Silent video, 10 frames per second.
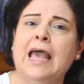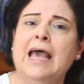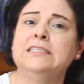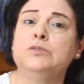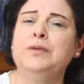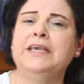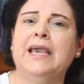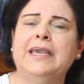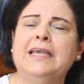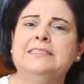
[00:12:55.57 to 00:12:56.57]
and speak
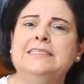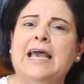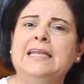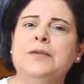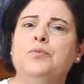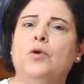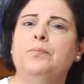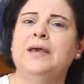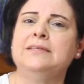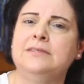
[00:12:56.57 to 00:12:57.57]
against any
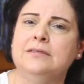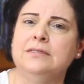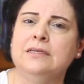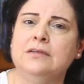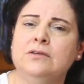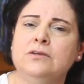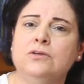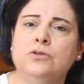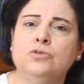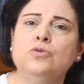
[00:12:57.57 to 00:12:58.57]
propensity
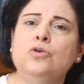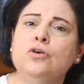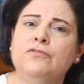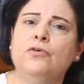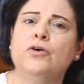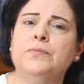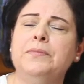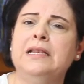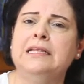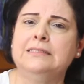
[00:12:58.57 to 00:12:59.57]
to look for
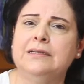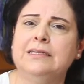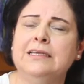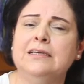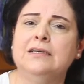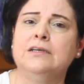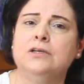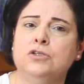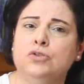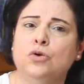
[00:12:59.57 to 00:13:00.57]
military
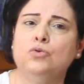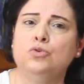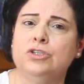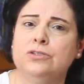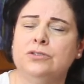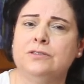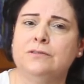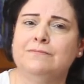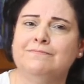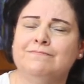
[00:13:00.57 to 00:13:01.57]
solutions.
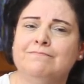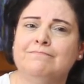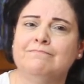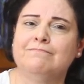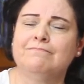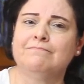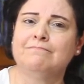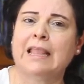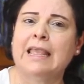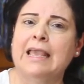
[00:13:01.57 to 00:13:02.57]

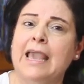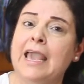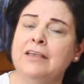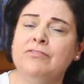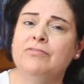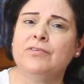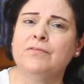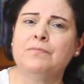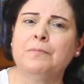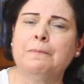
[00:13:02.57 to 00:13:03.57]
Eighth,
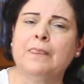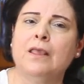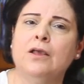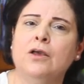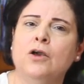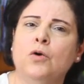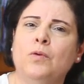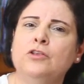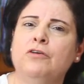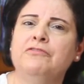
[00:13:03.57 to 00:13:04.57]

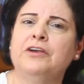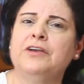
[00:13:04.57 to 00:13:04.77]
one of the